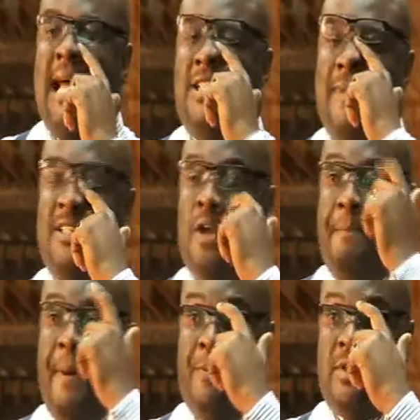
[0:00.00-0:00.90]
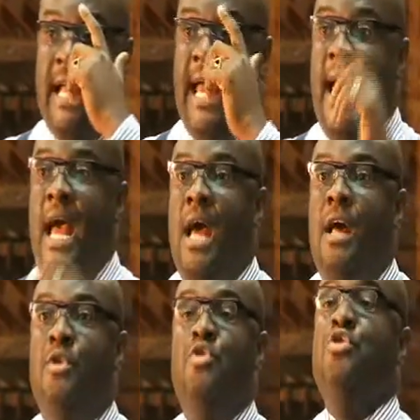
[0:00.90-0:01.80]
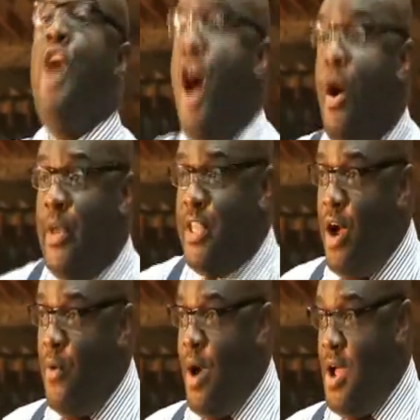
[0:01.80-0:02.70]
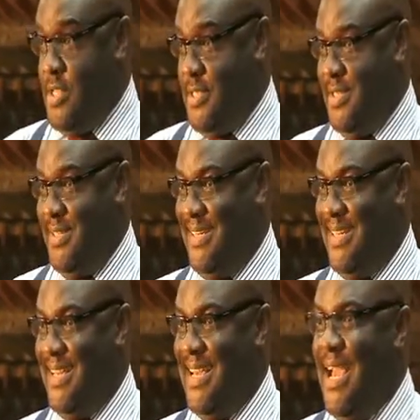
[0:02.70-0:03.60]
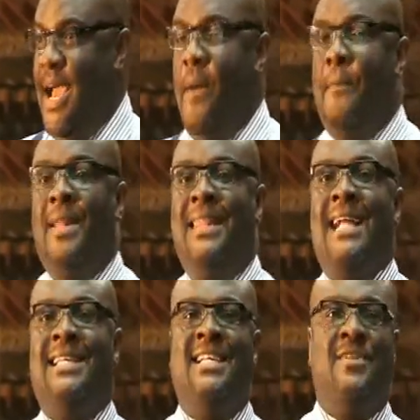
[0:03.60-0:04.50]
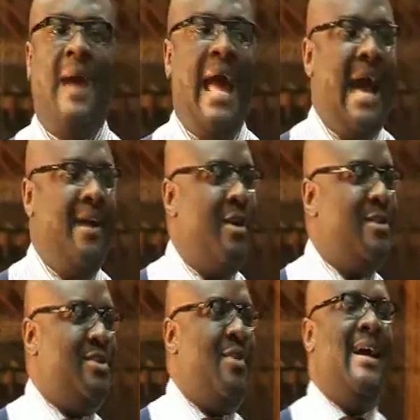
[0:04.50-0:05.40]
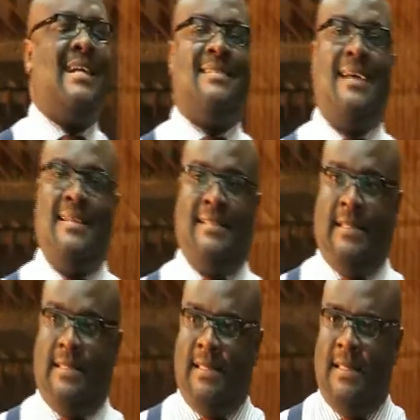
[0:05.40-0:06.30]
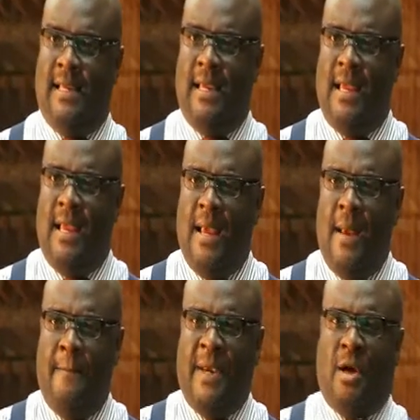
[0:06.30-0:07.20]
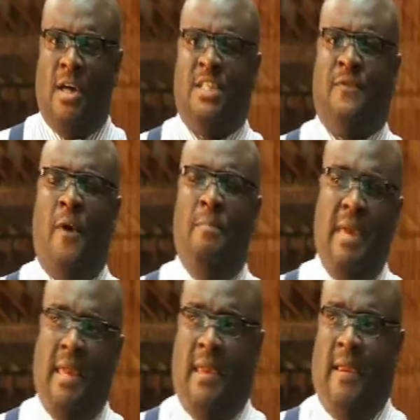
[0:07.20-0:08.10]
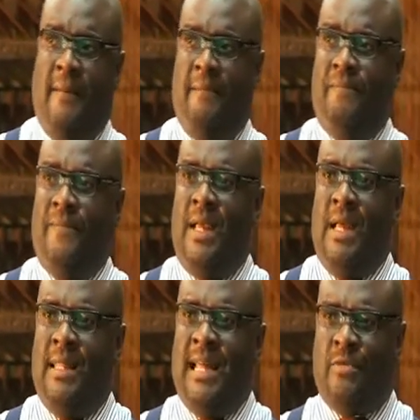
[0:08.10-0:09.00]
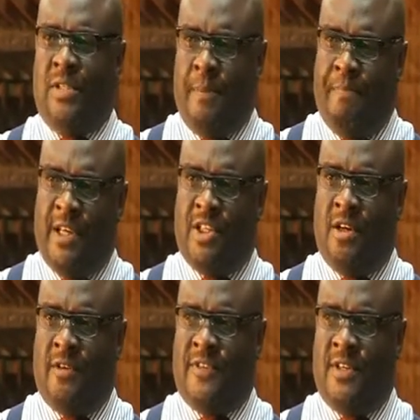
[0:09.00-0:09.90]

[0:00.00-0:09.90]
that's where some people say, no, we don't want. But that is where I got so excited. Because for me, that was a picture of